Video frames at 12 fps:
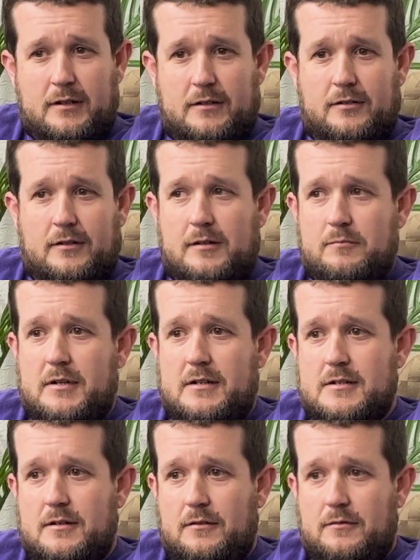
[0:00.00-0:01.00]
sleepy.
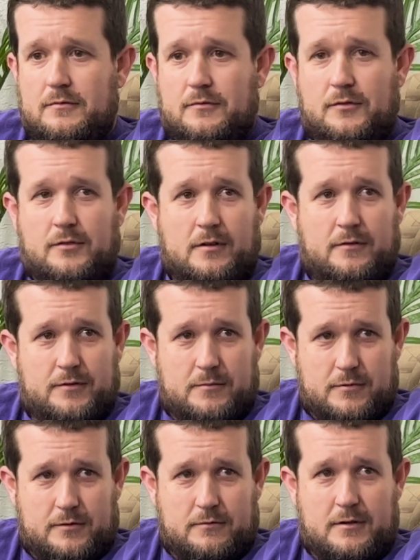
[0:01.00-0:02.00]
So it's
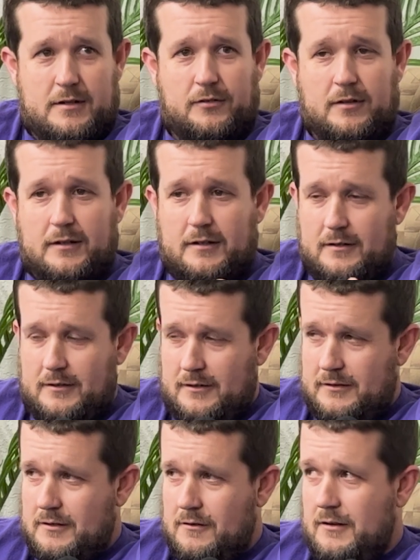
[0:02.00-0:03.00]
November 22nd,
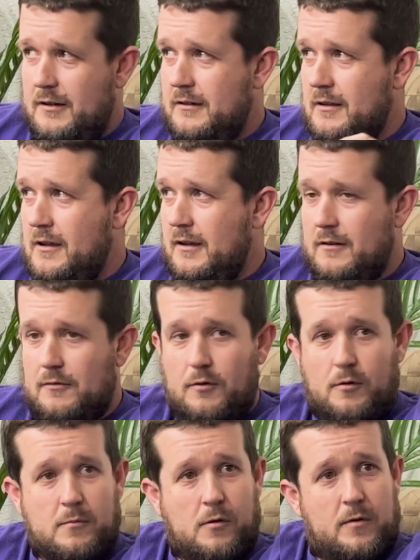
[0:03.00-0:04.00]
10:30 at night. I
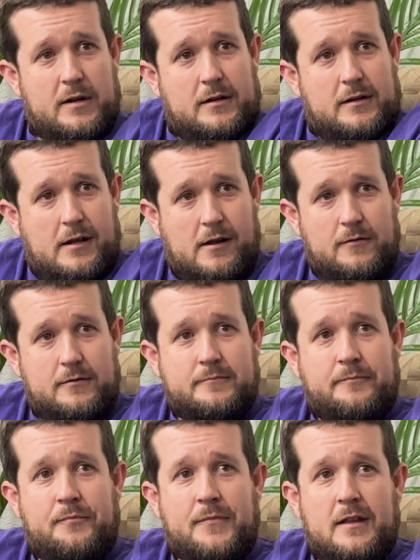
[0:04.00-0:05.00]
rolled my window down
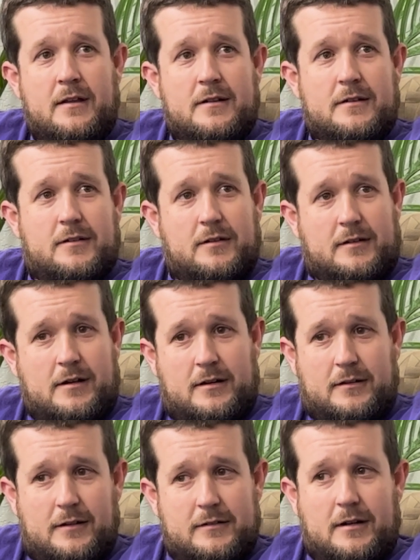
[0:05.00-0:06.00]
to kind
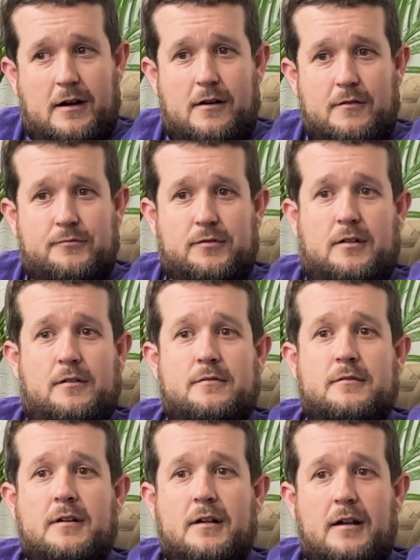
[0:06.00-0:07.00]
of let the air flow,
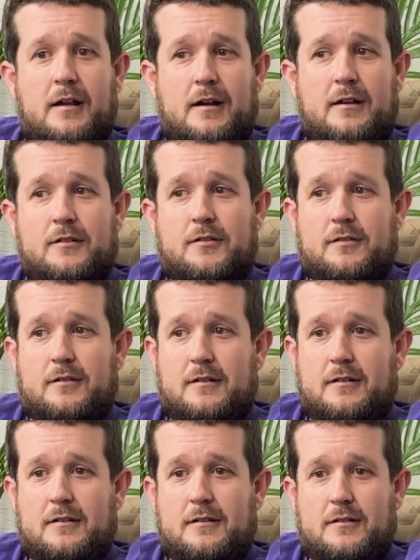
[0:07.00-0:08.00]
and it's
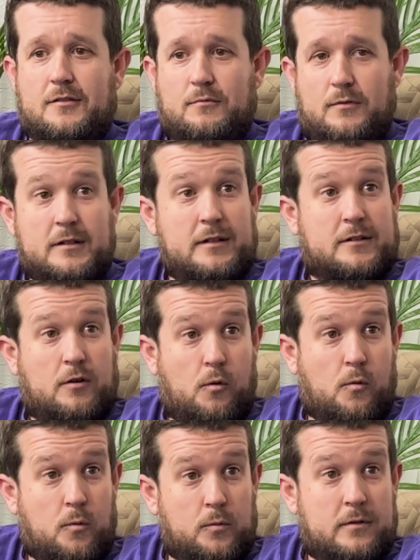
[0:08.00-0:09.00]
really
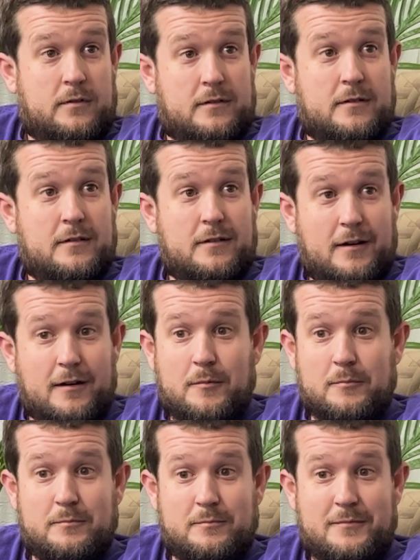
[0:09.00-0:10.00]
cold, and I'm